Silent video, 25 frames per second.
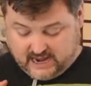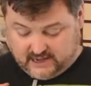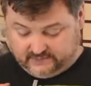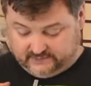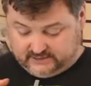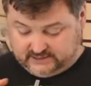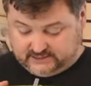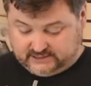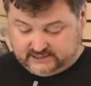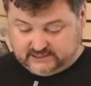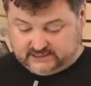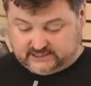
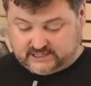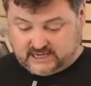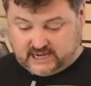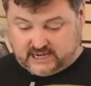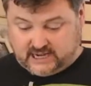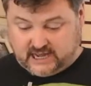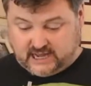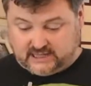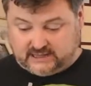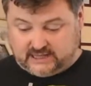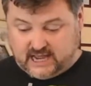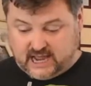This is
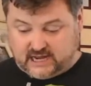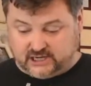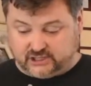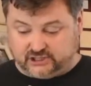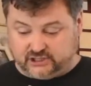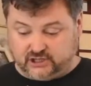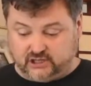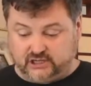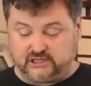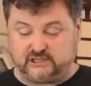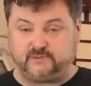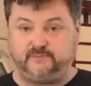a large
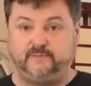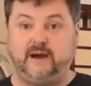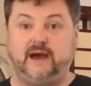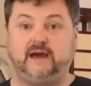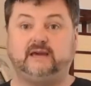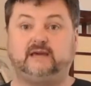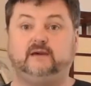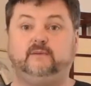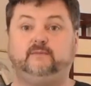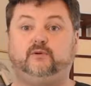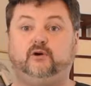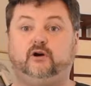size
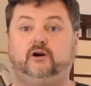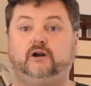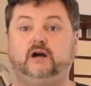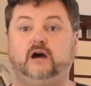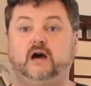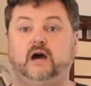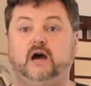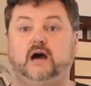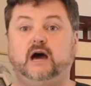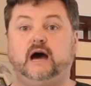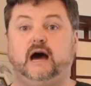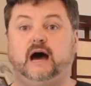packing pod,
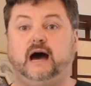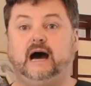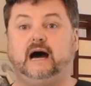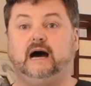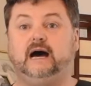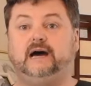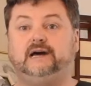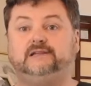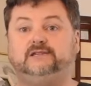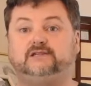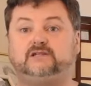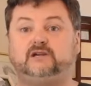
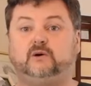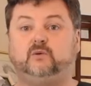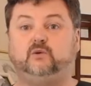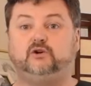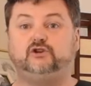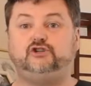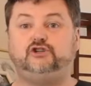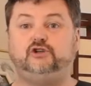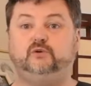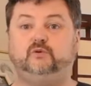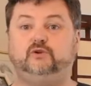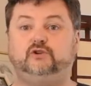and so
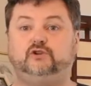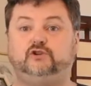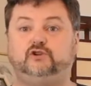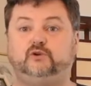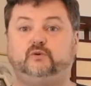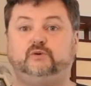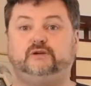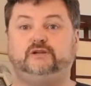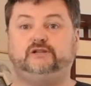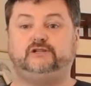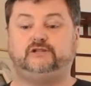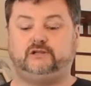what you would
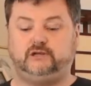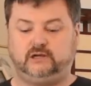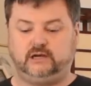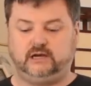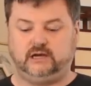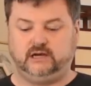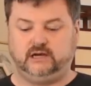do is,